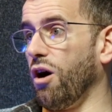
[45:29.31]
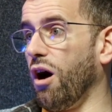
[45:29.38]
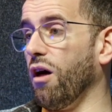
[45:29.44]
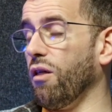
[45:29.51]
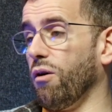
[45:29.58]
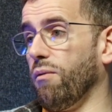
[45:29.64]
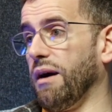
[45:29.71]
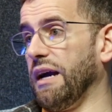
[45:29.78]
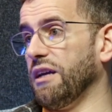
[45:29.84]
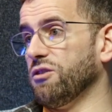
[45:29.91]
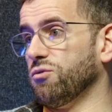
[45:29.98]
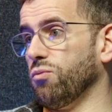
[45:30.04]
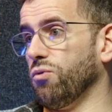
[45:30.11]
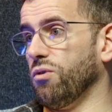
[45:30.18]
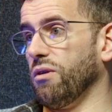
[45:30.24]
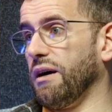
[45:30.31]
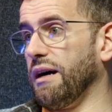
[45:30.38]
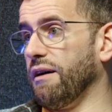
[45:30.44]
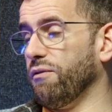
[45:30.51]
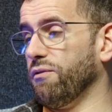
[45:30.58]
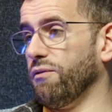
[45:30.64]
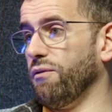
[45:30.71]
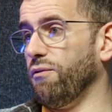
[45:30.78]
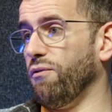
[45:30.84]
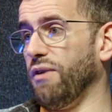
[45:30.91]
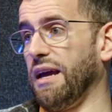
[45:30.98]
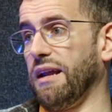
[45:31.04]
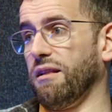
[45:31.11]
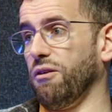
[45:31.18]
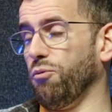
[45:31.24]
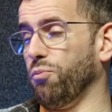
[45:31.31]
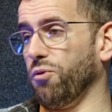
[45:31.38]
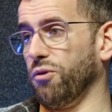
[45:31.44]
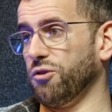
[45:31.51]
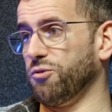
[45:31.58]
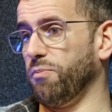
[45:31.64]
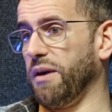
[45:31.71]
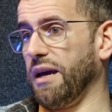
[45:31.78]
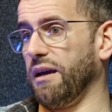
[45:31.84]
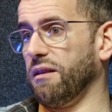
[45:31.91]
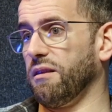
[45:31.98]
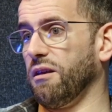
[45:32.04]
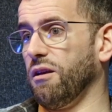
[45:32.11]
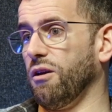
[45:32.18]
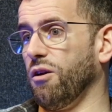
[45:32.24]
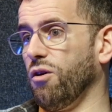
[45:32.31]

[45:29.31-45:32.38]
otherwise would have very little prospect,